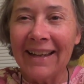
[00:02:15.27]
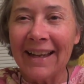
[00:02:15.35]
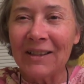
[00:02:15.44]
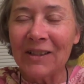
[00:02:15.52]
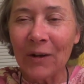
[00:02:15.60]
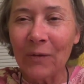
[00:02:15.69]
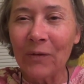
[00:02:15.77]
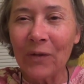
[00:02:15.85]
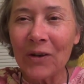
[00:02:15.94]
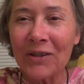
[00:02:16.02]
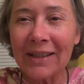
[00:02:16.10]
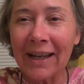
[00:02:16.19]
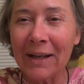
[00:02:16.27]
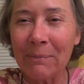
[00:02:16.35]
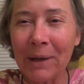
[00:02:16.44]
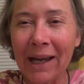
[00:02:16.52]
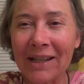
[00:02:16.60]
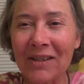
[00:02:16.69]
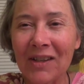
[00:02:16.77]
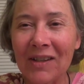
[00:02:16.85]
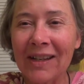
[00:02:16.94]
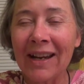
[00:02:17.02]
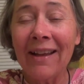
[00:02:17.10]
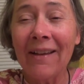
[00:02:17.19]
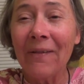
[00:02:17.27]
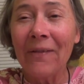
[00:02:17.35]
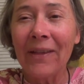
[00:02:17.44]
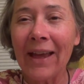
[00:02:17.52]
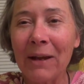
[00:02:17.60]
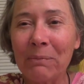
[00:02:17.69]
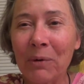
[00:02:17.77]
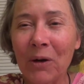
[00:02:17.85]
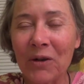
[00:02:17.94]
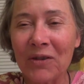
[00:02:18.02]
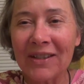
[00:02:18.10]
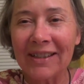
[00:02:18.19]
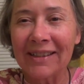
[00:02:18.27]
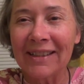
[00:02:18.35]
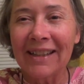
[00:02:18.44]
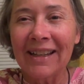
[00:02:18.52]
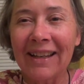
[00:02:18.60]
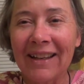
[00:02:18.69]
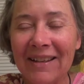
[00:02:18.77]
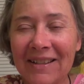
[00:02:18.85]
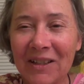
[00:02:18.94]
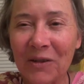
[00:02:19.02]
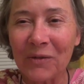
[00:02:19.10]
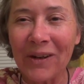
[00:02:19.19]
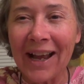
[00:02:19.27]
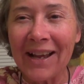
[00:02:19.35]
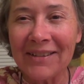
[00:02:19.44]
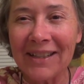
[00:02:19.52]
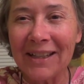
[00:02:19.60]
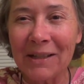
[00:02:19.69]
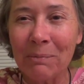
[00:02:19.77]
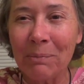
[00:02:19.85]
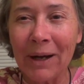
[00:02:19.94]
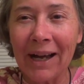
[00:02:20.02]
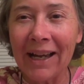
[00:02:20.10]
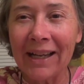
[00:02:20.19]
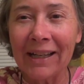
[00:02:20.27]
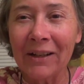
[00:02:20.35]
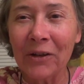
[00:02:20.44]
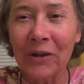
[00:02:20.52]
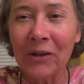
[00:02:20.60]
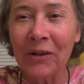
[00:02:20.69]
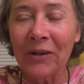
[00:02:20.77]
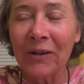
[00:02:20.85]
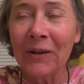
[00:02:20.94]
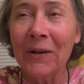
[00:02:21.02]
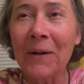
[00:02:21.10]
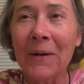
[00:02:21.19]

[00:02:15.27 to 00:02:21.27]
And so first I imagined that person surrounded by her